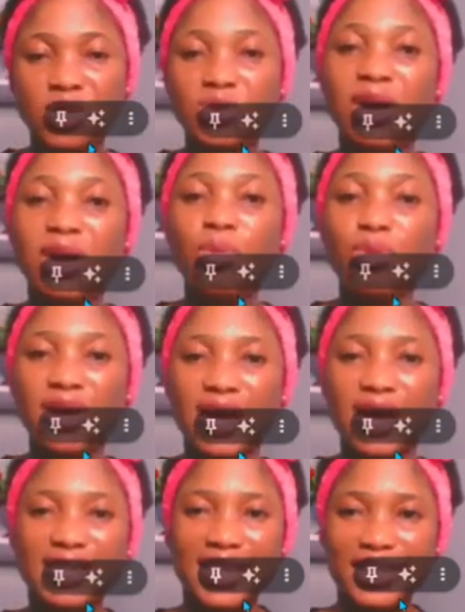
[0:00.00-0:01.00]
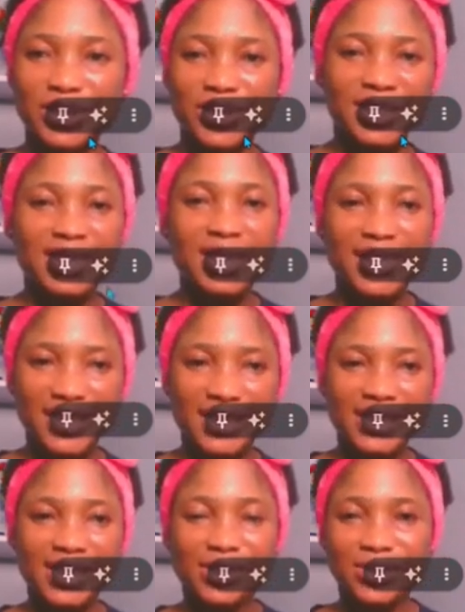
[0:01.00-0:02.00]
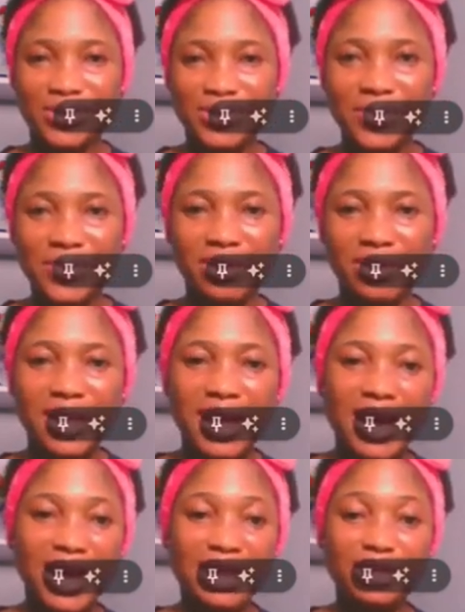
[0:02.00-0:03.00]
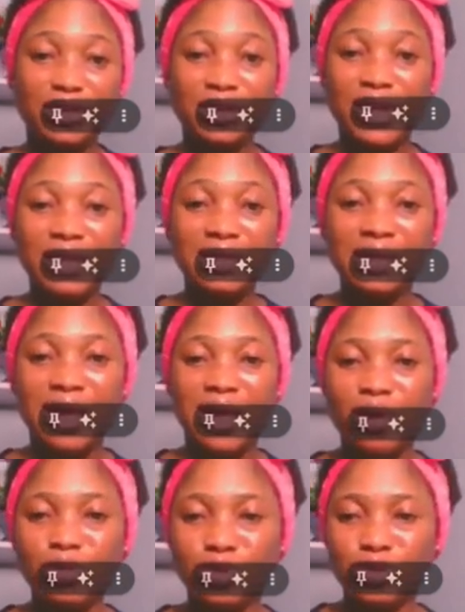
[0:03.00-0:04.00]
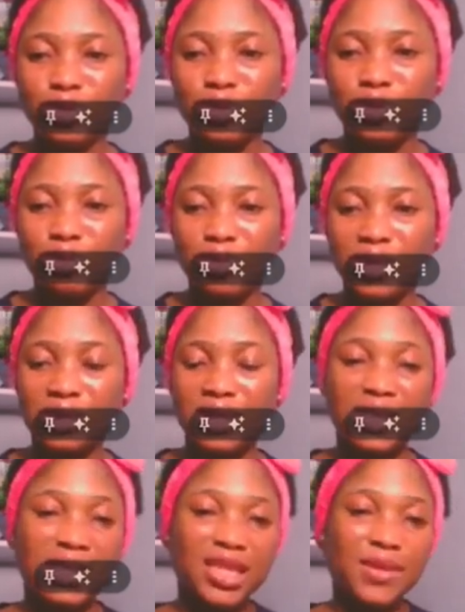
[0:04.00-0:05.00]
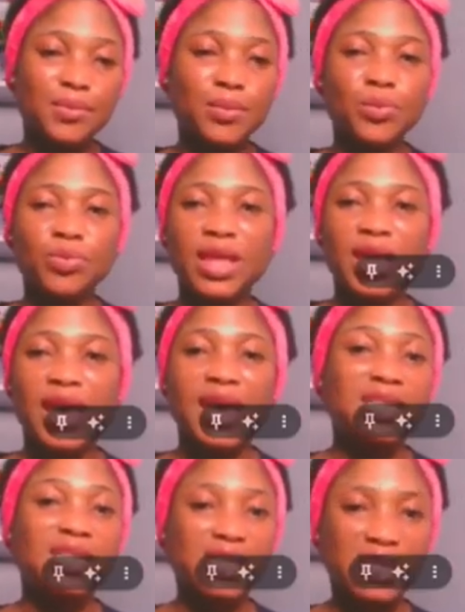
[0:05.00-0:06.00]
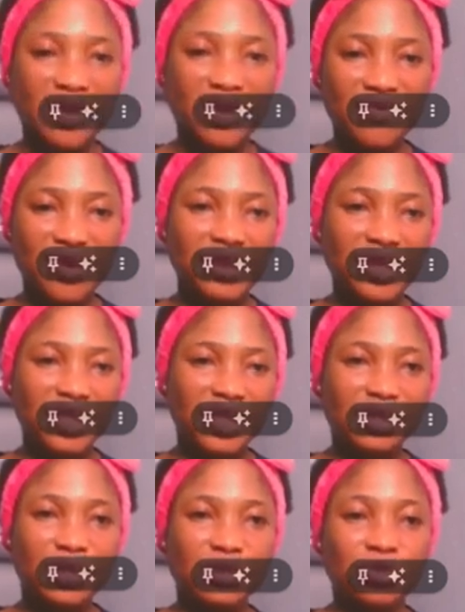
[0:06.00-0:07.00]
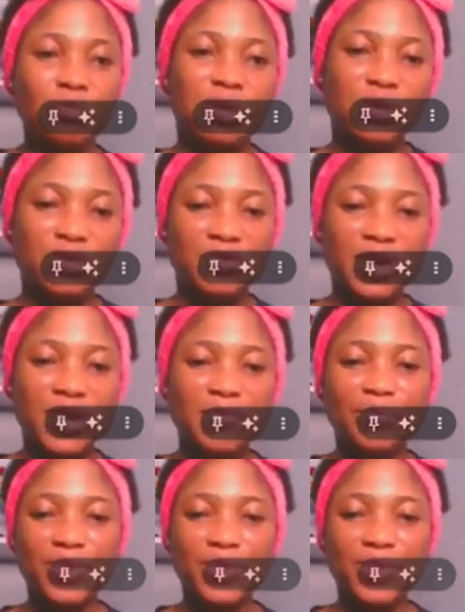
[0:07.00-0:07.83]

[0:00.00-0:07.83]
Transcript: So I hope you guys enjoyed this tutorial and you learned how to use Google Meet. You can see it is very easy to maneuver.